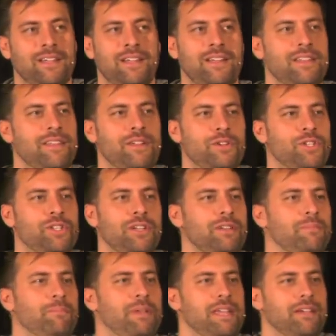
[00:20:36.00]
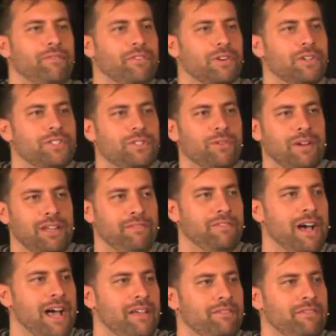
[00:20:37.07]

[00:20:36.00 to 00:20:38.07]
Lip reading: There shouldn't be a verse 25.